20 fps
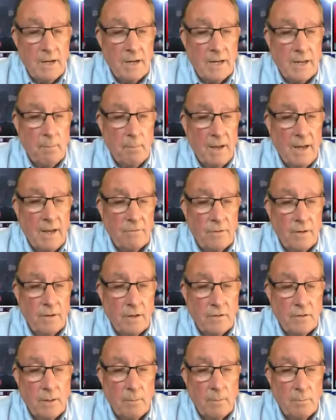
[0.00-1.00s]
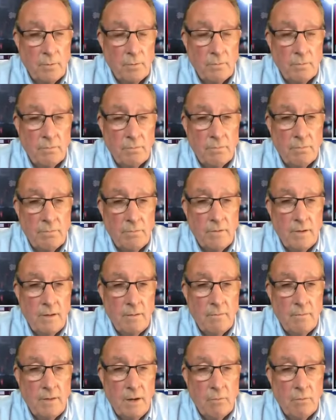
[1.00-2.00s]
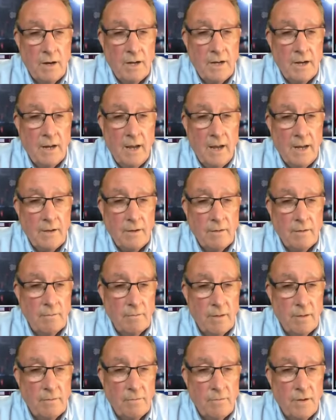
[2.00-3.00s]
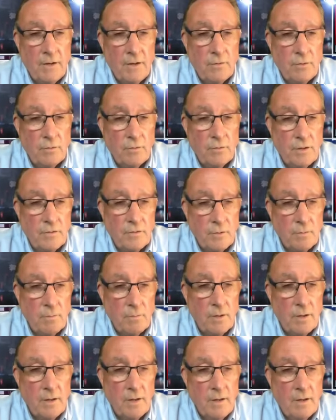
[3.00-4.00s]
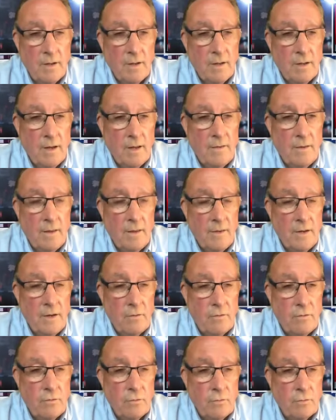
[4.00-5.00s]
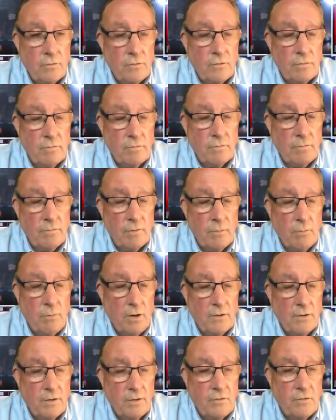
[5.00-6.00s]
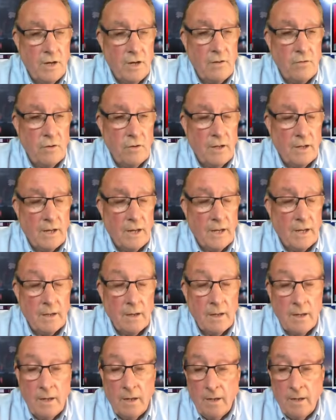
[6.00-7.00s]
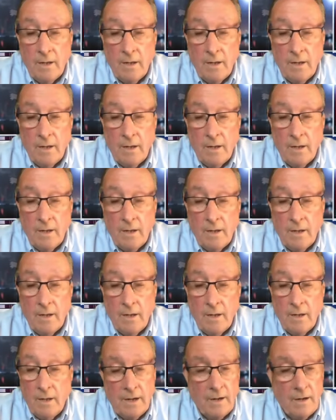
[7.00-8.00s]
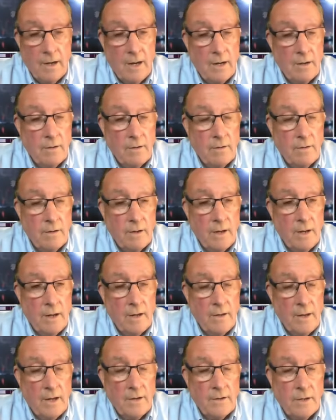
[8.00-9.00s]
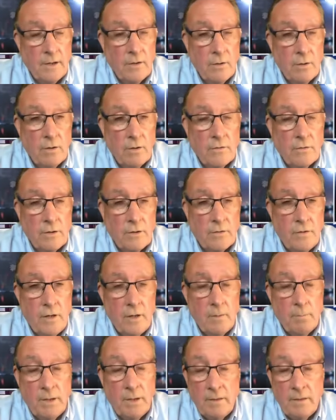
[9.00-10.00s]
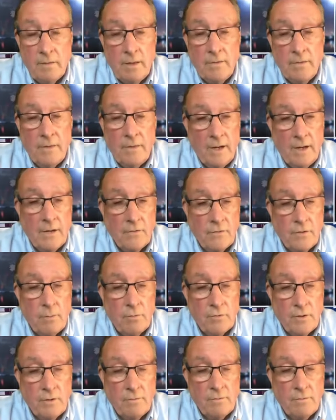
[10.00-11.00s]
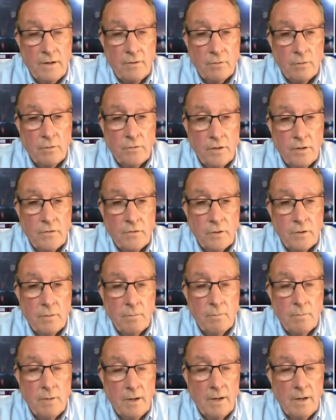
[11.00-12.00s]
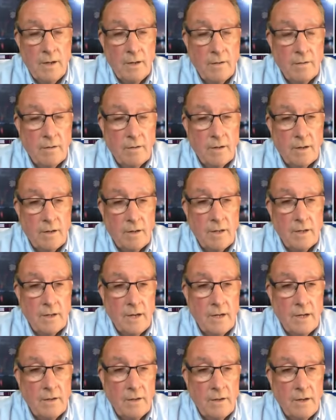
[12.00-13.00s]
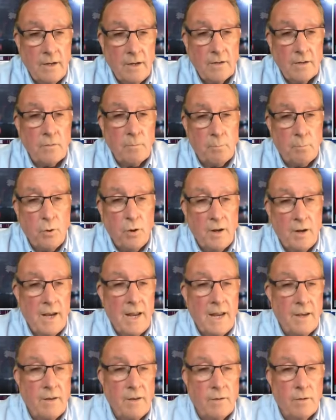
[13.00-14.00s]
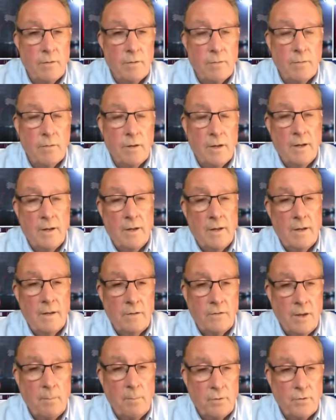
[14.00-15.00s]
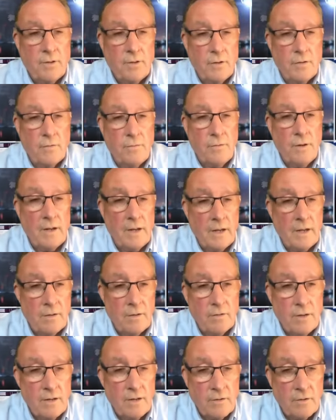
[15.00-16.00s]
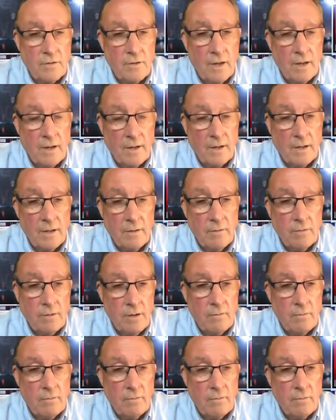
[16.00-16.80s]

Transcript: Quebec, for example, they already had a federal system, and then they chose to want to change it again. And that did not succeed, but nonetheless, it was a federal system, and clearly it doesn't put an end to separatist feelings necessarily.